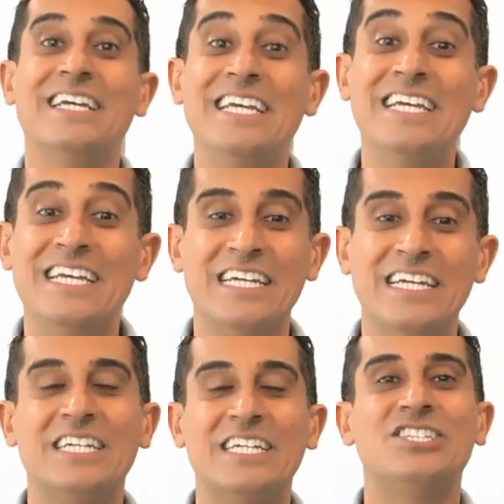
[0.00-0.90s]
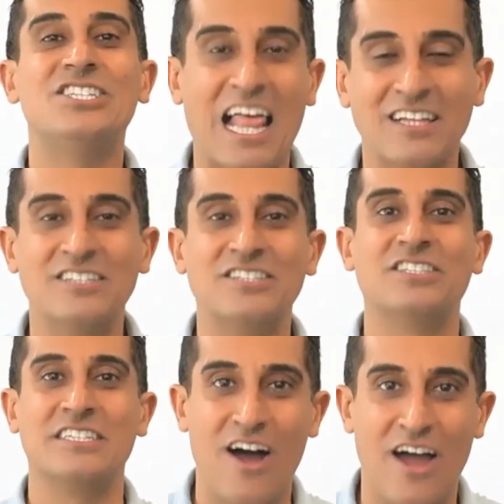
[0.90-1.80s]
in
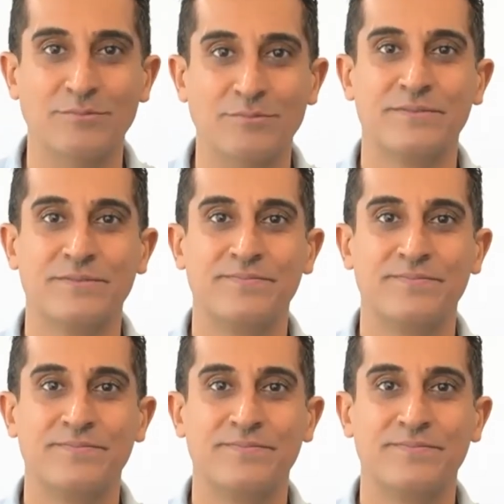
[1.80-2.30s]
challenging times.